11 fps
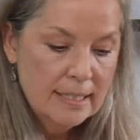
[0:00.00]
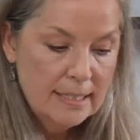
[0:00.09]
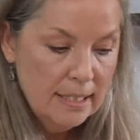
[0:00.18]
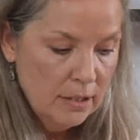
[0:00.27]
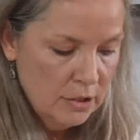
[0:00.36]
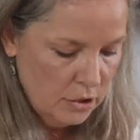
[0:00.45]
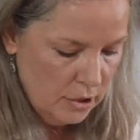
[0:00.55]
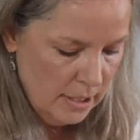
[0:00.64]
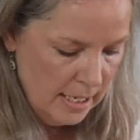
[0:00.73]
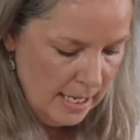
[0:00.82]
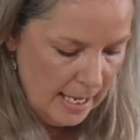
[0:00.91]

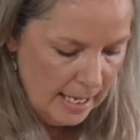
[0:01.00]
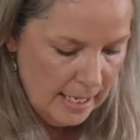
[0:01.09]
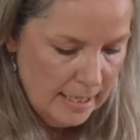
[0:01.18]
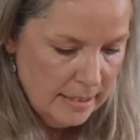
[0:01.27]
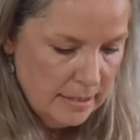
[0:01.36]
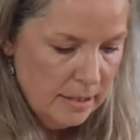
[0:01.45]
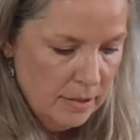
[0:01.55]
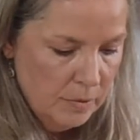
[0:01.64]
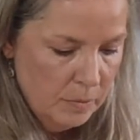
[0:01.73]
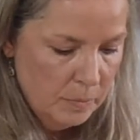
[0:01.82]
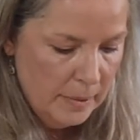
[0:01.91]
cylinder, and
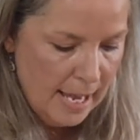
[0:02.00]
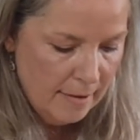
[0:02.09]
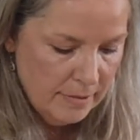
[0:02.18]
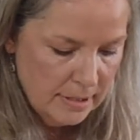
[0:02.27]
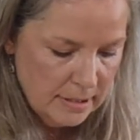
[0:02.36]
we have a